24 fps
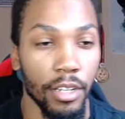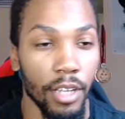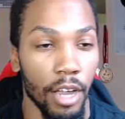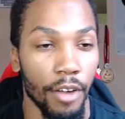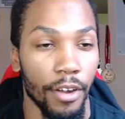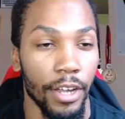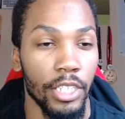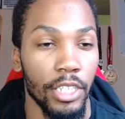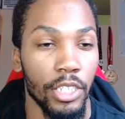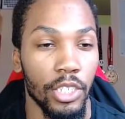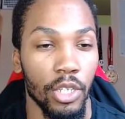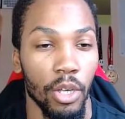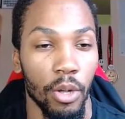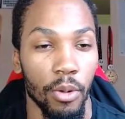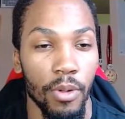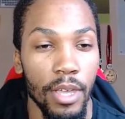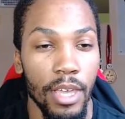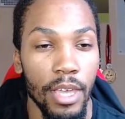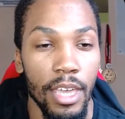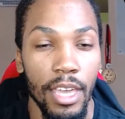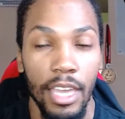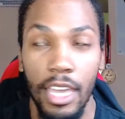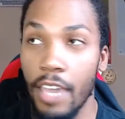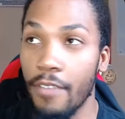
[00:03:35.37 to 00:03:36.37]
All right. So
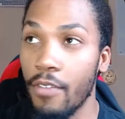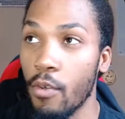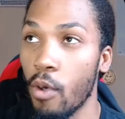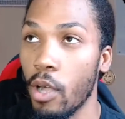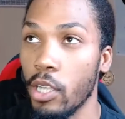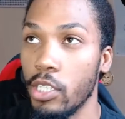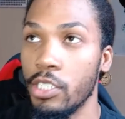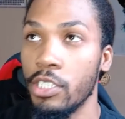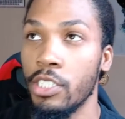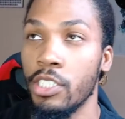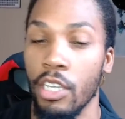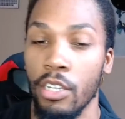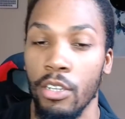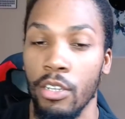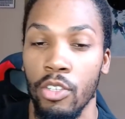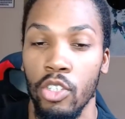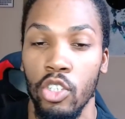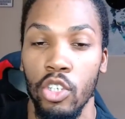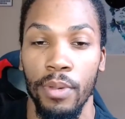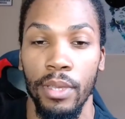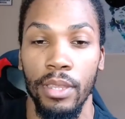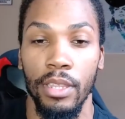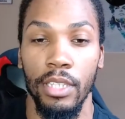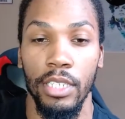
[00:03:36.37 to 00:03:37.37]
if you're watching this on
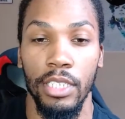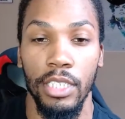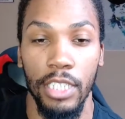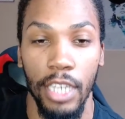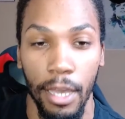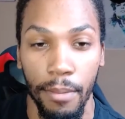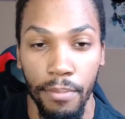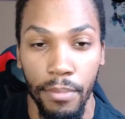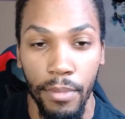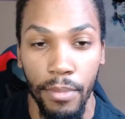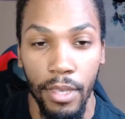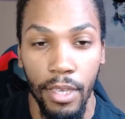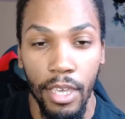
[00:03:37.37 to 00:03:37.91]
YouTube, hit the sub.